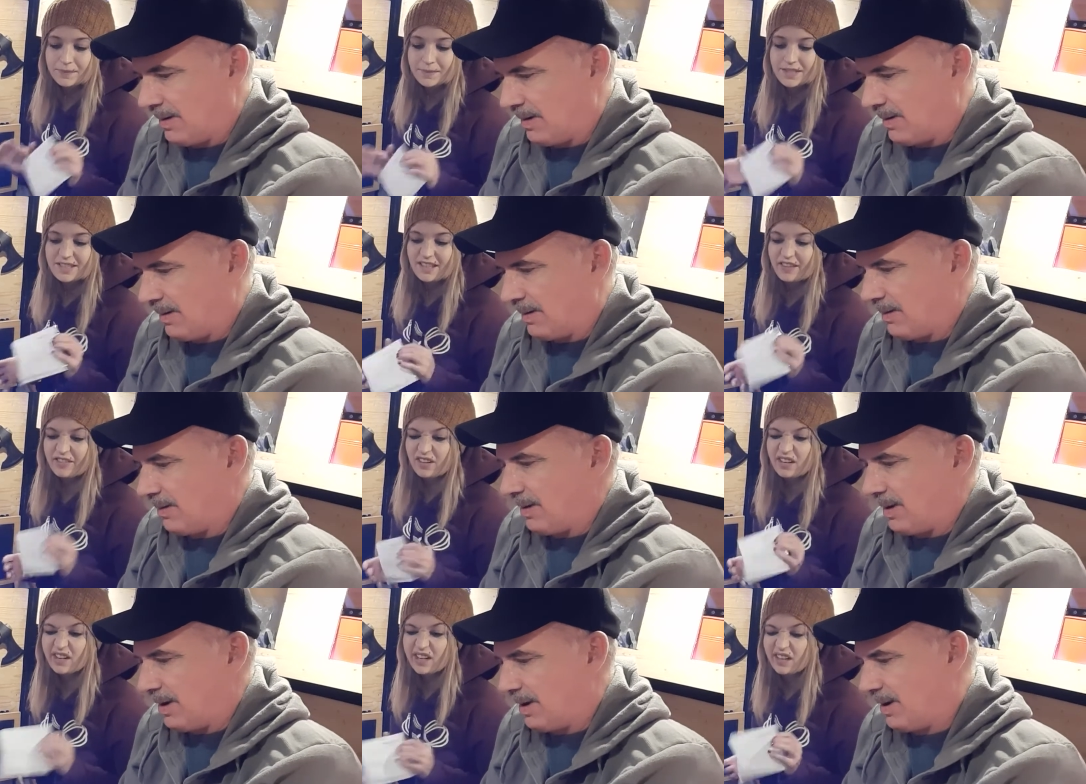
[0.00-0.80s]
Speaker 1: stuff
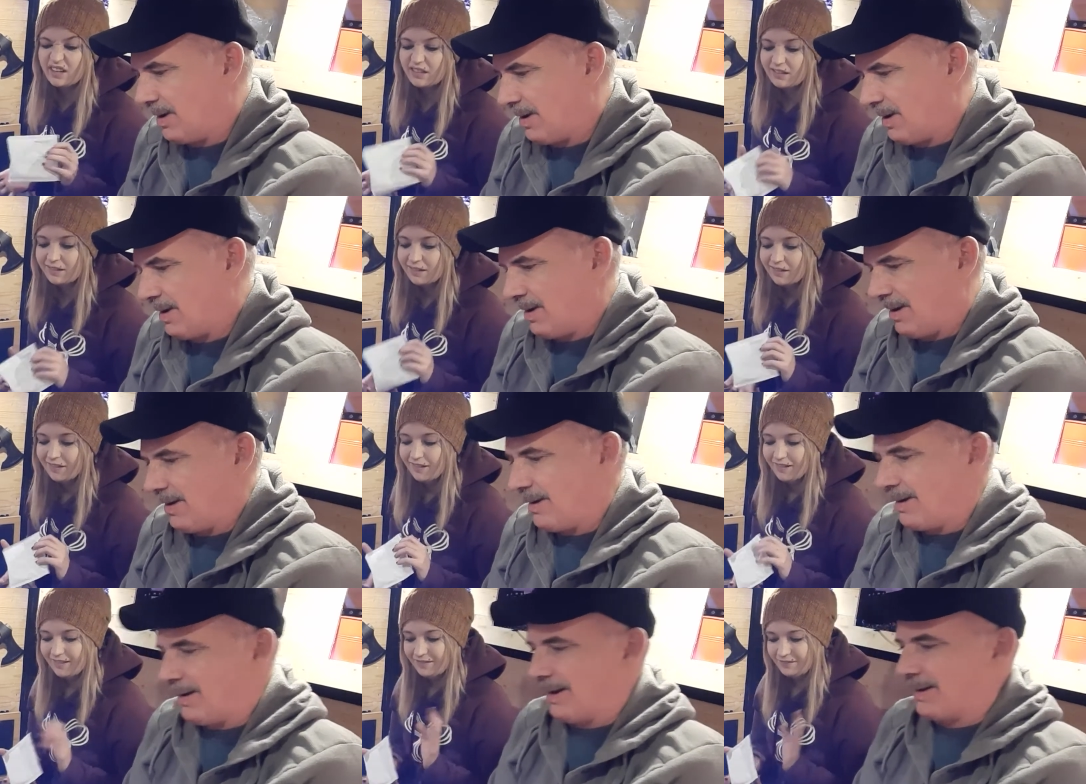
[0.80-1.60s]
already.
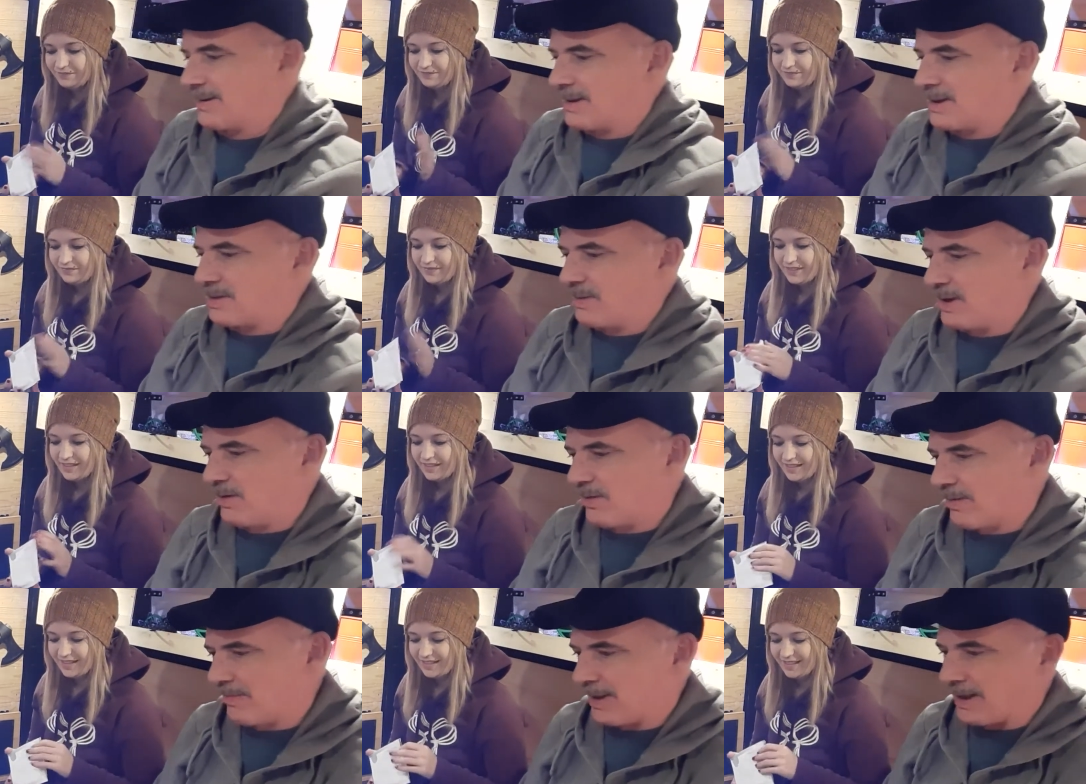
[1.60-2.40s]
Speaker 2: Yeah, we don't
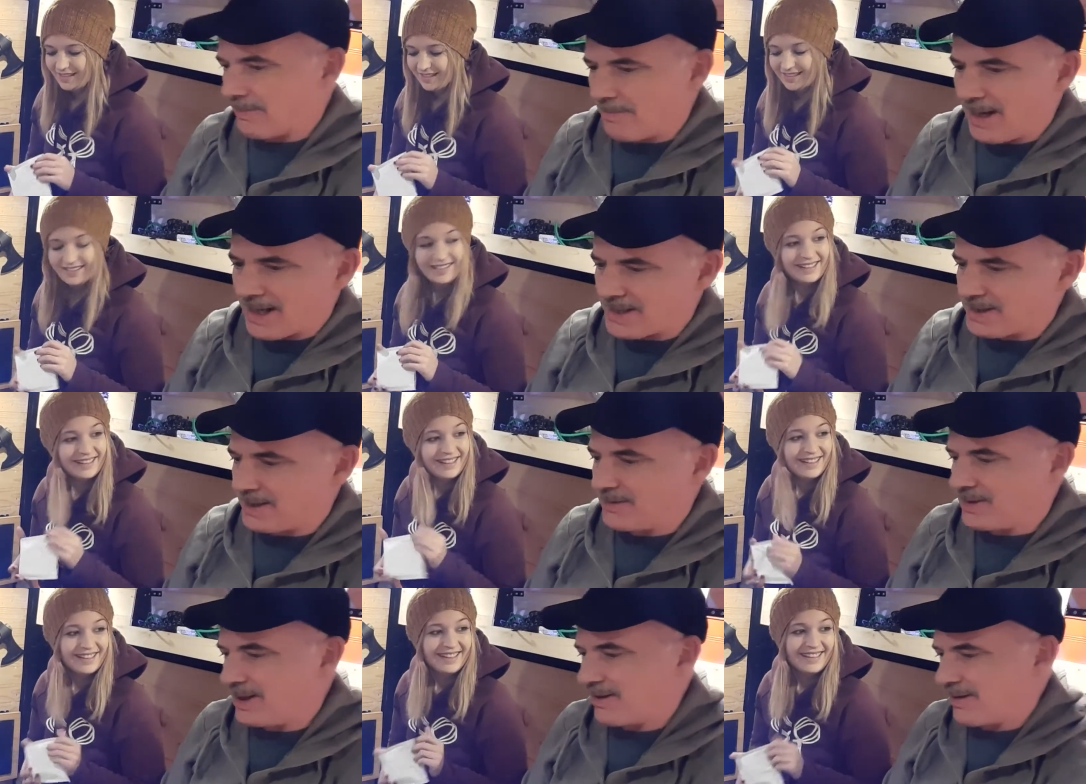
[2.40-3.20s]
want to make a mess
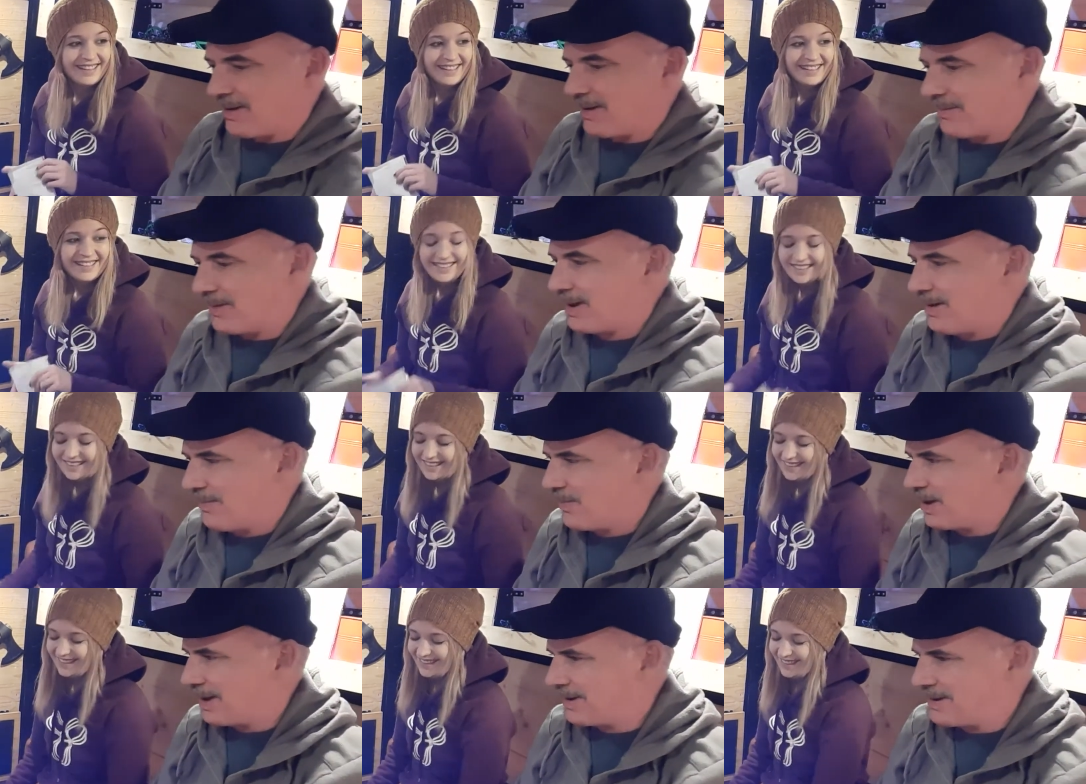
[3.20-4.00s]
out here.
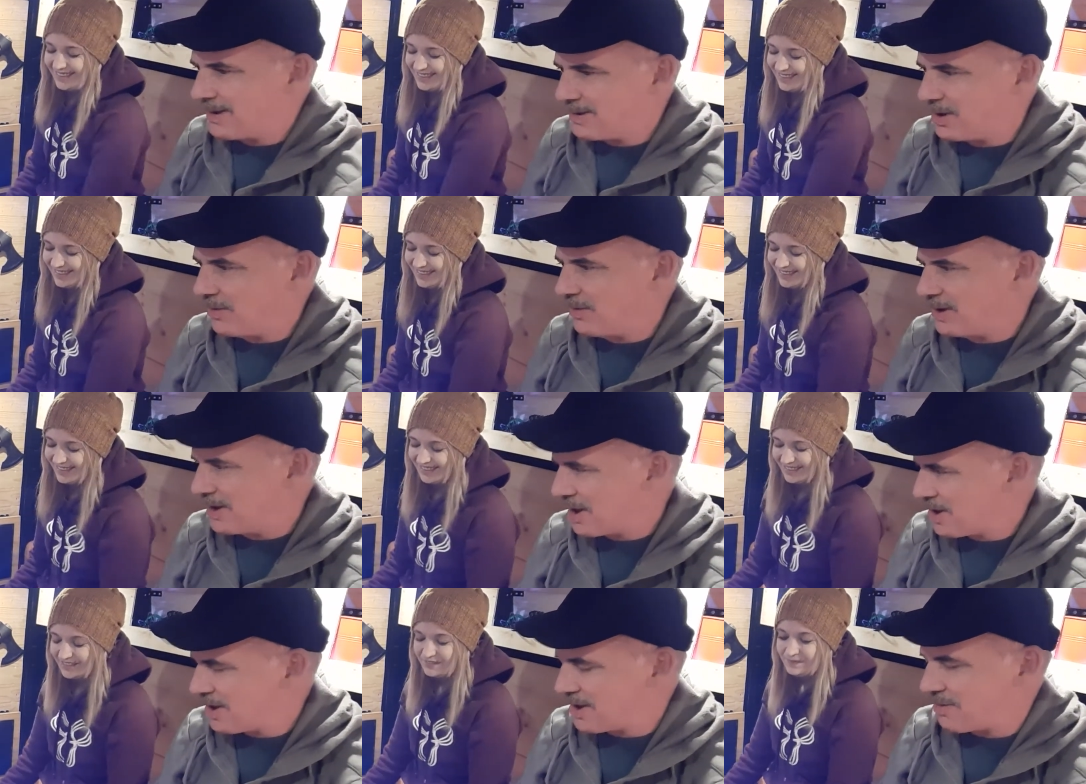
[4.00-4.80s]
Yeah. Doing
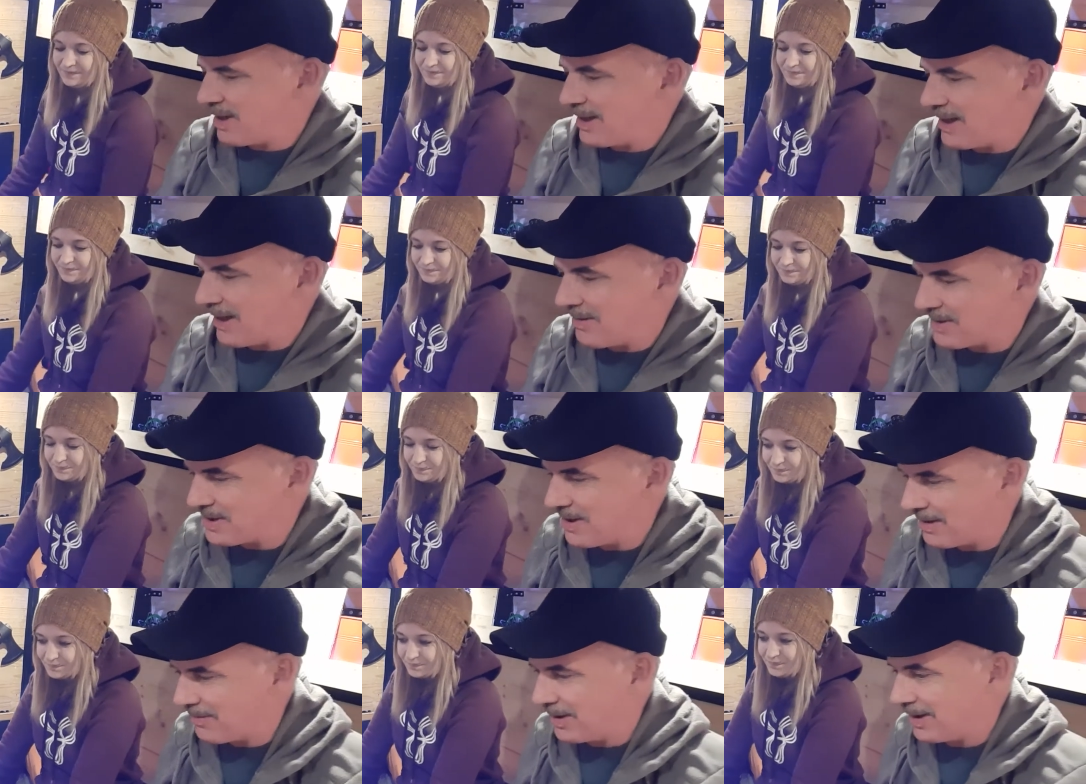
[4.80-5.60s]
dishes right now is
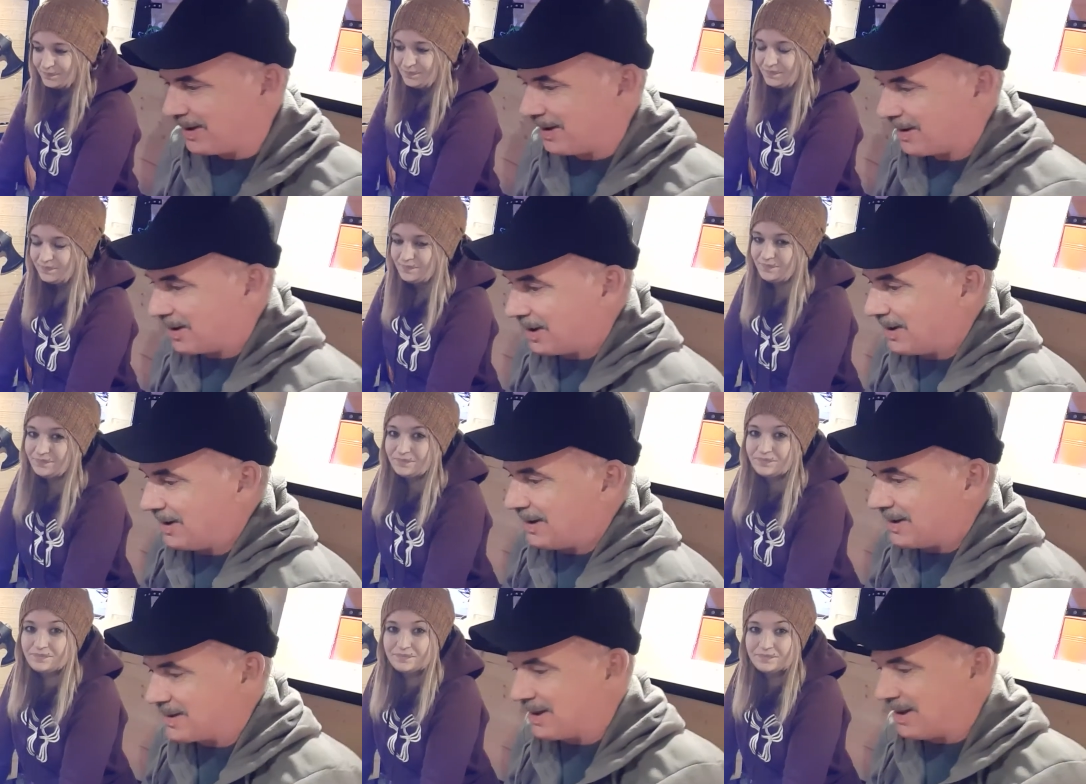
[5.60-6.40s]
not really a good
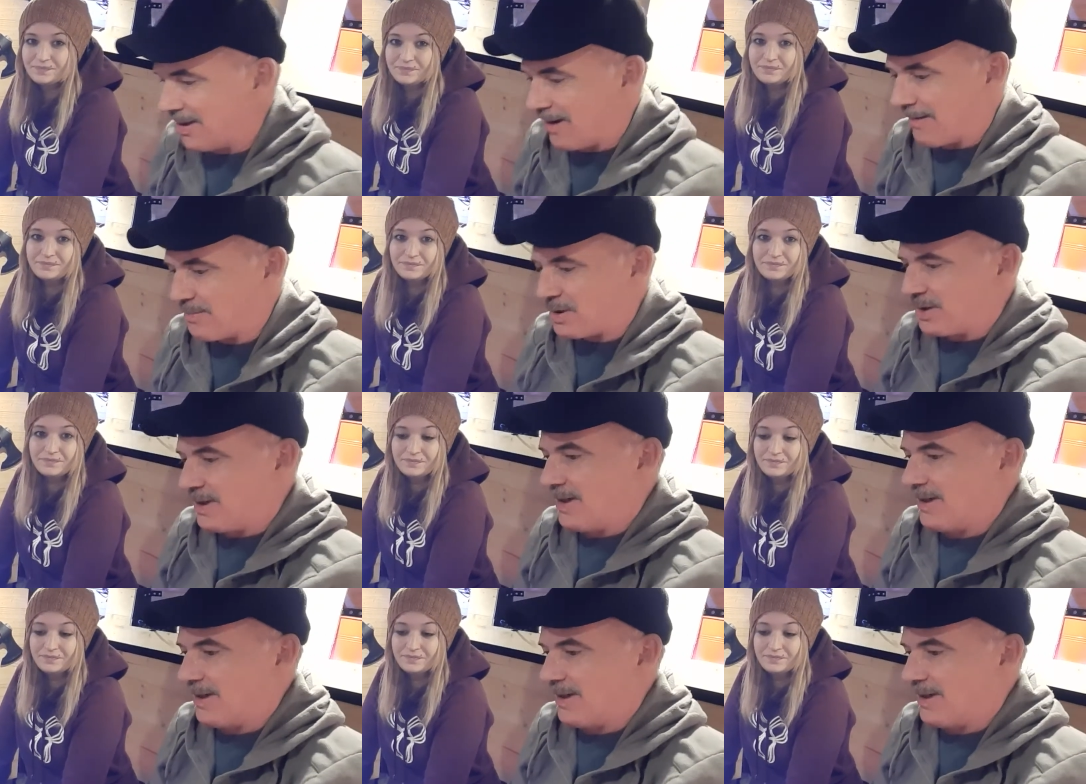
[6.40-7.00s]
easy option.